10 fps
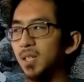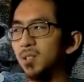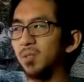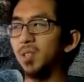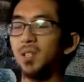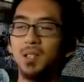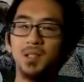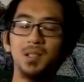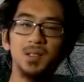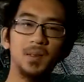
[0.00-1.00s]
It's really
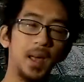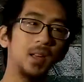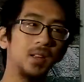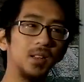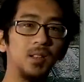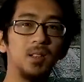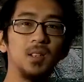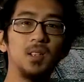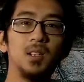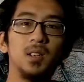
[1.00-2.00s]
just that good.
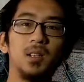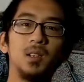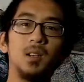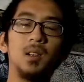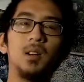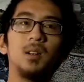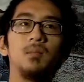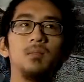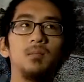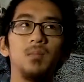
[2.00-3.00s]

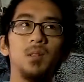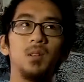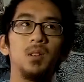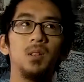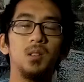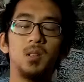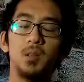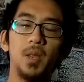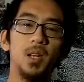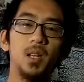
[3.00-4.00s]

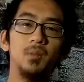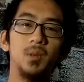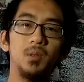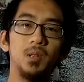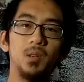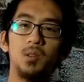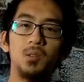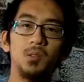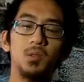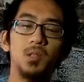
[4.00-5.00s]
So they ended up using
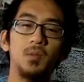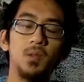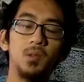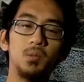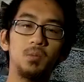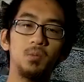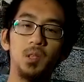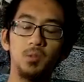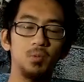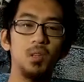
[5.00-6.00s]
all sorts of these
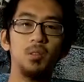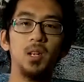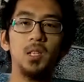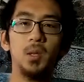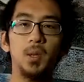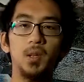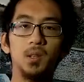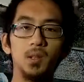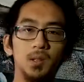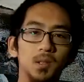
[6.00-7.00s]
just really crazy
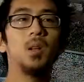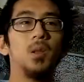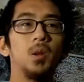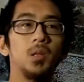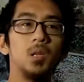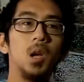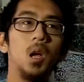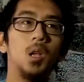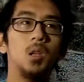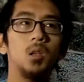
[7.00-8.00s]
things. It's
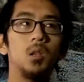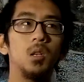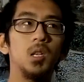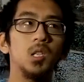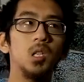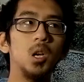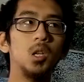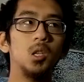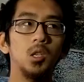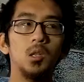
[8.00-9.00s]
not
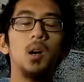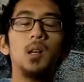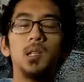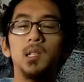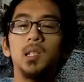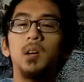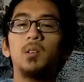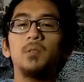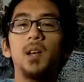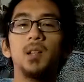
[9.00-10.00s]
just constant
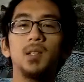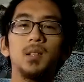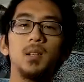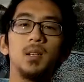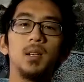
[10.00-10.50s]
sound effects.